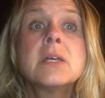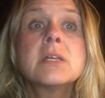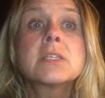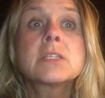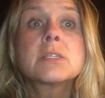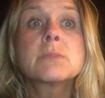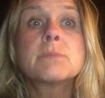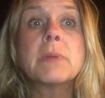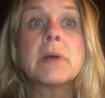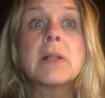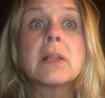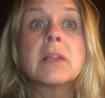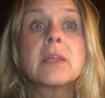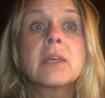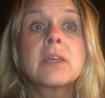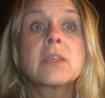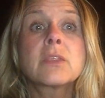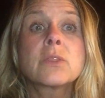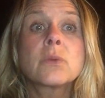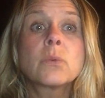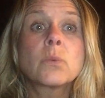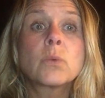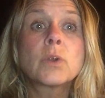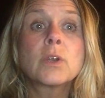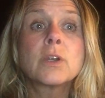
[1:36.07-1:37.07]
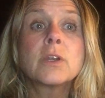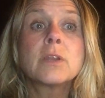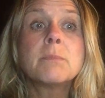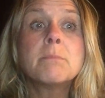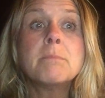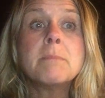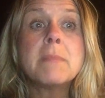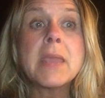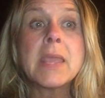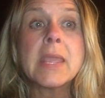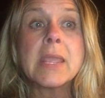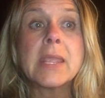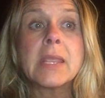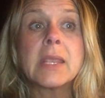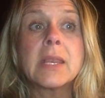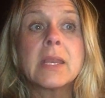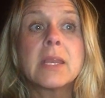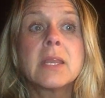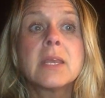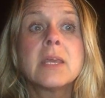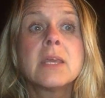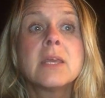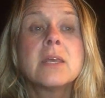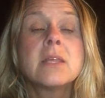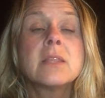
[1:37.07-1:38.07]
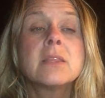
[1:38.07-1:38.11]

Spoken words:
Spelling the word main,